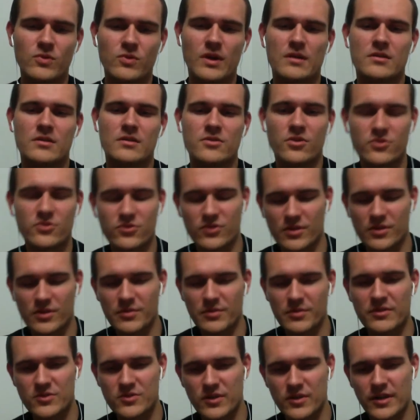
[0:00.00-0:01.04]
talk to them
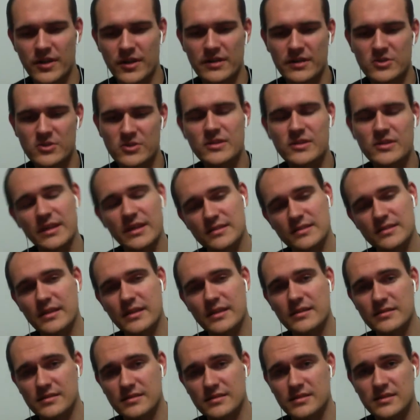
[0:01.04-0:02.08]
and try test
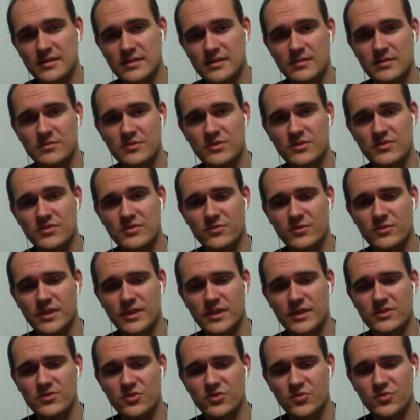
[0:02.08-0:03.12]
their systems for
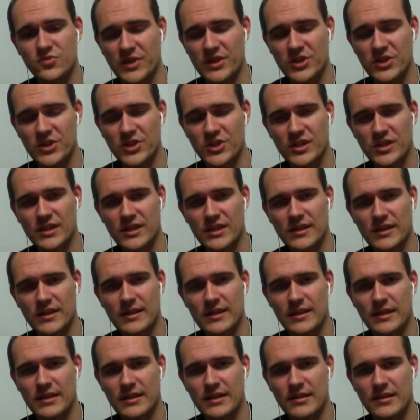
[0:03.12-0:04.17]
text-to-speech
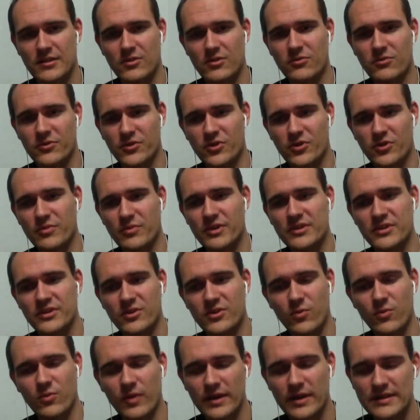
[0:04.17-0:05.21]
and offer you a better
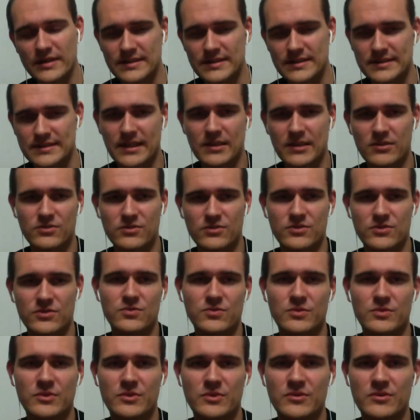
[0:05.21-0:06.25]
quality sound,
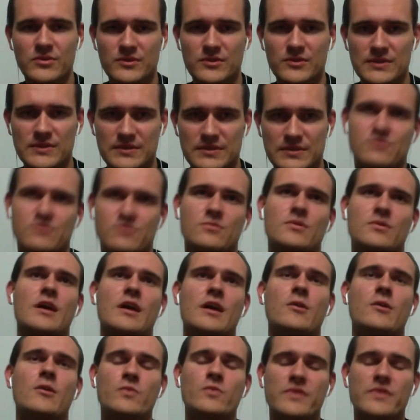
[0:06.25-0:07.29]
because
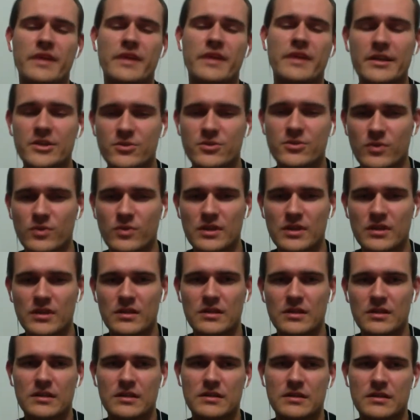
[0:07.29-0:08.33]
with English one,
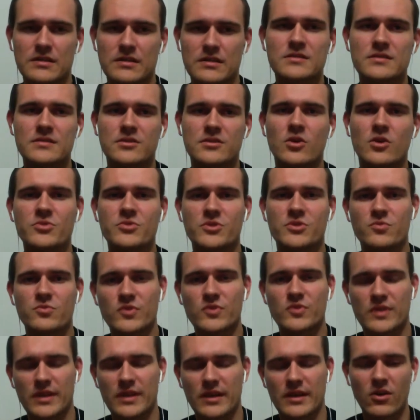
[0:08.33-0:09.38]
there's an option
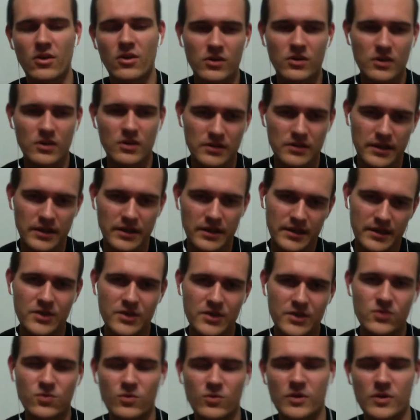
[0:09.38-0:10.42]
between local and
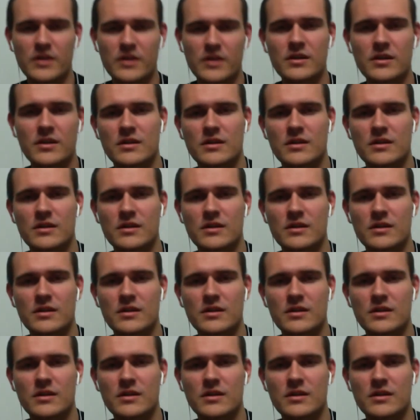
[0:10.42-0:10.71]
network.